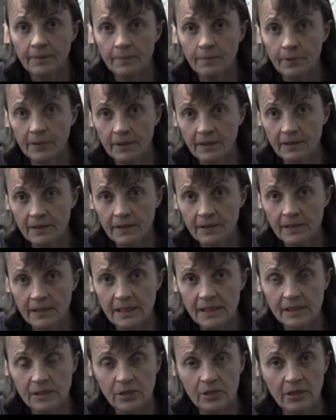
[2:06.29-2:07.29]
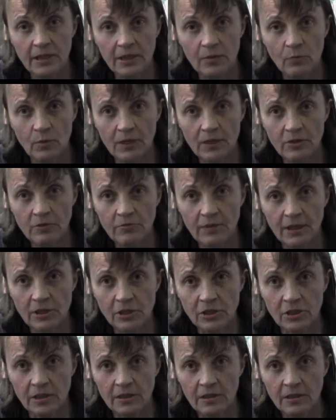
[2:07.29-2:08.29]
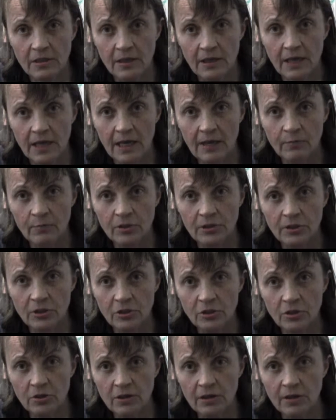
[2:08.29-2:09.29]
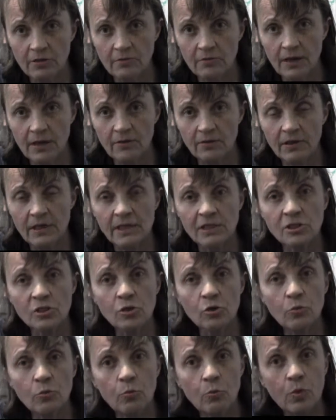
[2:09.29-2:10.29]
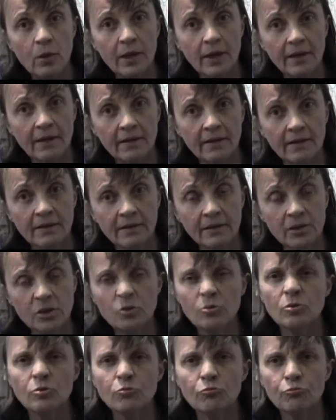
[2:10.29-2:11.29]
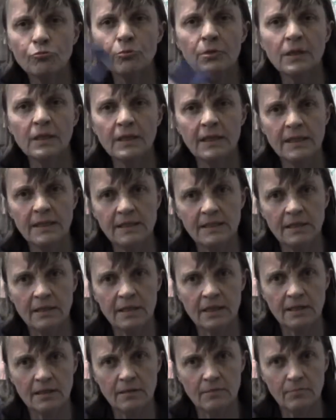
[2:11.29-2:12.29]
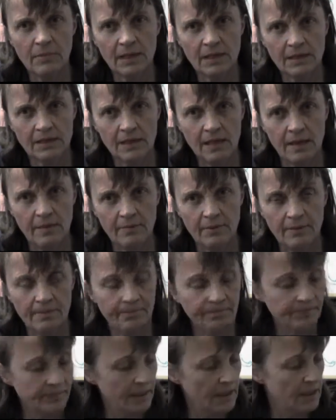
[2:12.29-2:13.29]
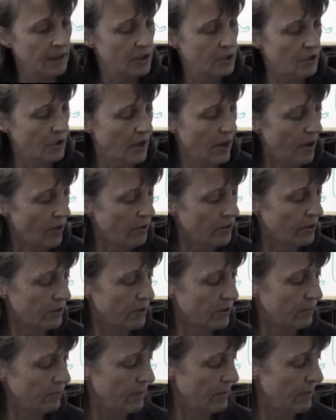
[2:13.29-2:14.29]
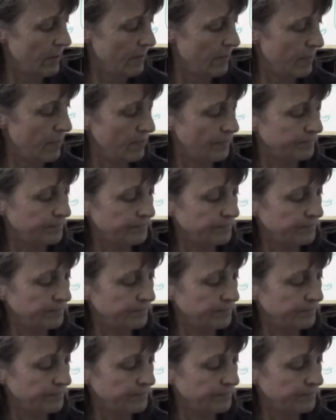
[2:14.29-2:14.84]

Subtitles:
Pa is looking one direction, and when you turn it around, it's qua. So it's really easy to get them mixed up. So how are you going to remember?